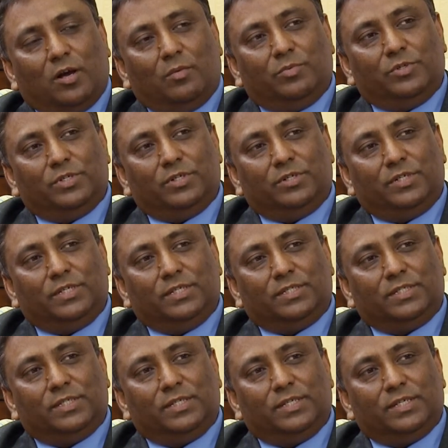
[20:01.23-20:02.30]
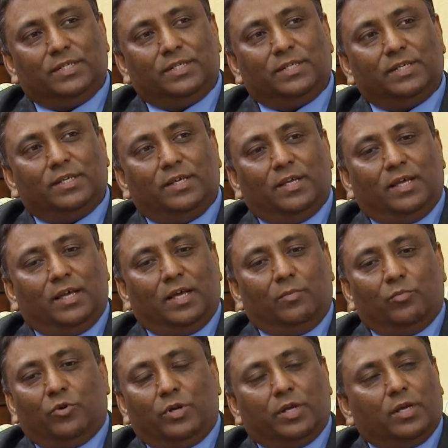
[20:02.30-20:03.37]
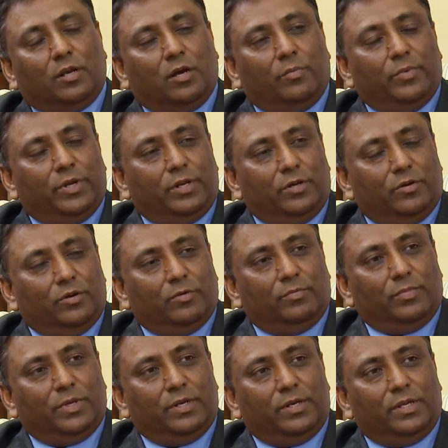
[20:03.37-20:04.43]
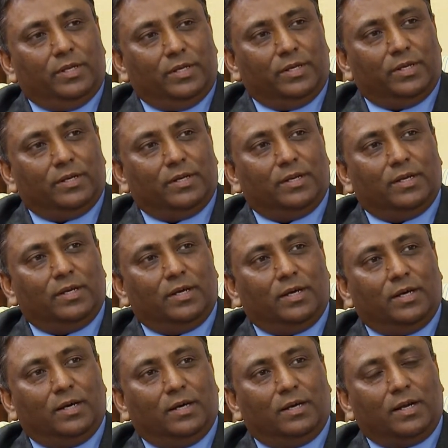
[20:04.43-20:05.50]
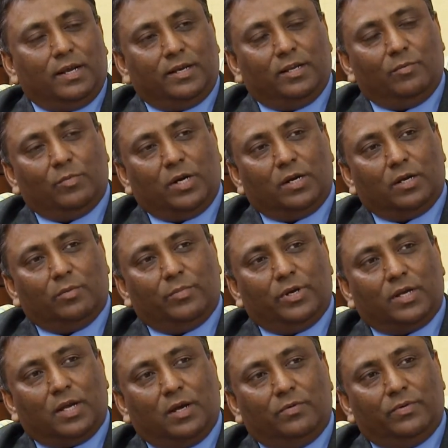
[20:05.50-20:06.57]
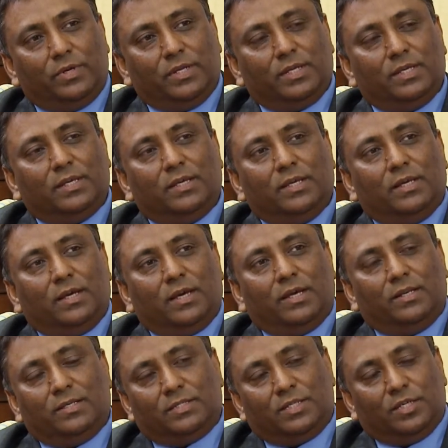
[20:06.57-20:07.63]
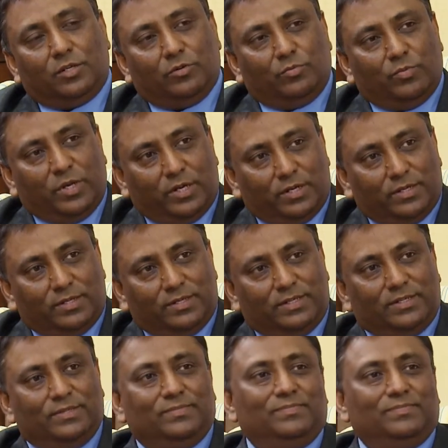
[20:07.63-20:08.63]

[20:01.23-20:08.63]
opportunities here, and more economic development here, right in Montgomery County and the state of Maryland.